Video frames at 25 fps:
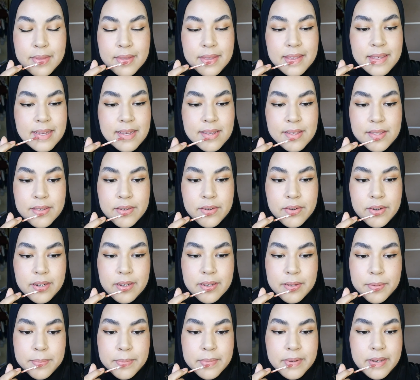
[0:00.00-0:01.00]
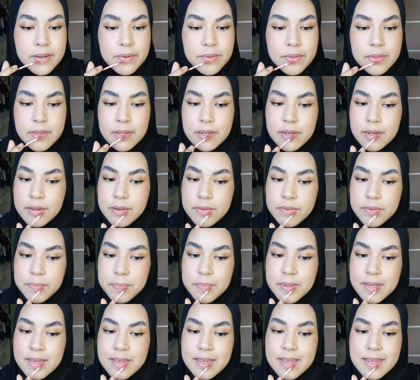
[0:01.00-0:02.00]
It has the right amount of
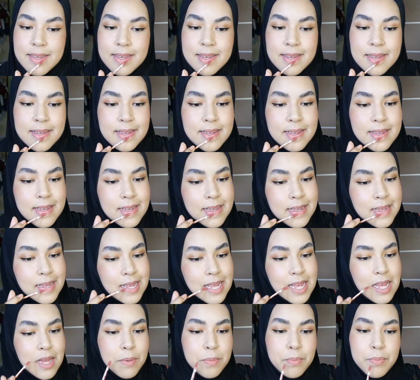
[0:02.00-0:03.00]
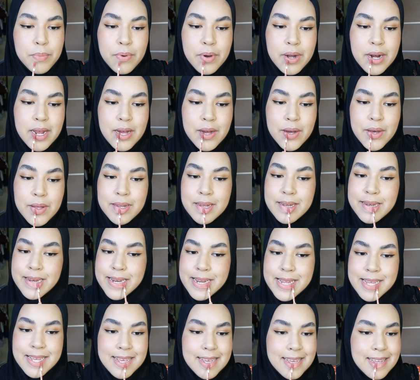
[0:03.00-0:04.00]
pink, brown
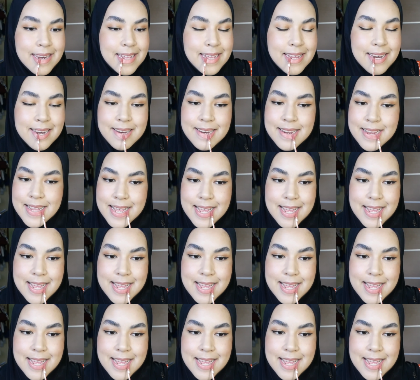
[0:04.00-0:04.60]
in it.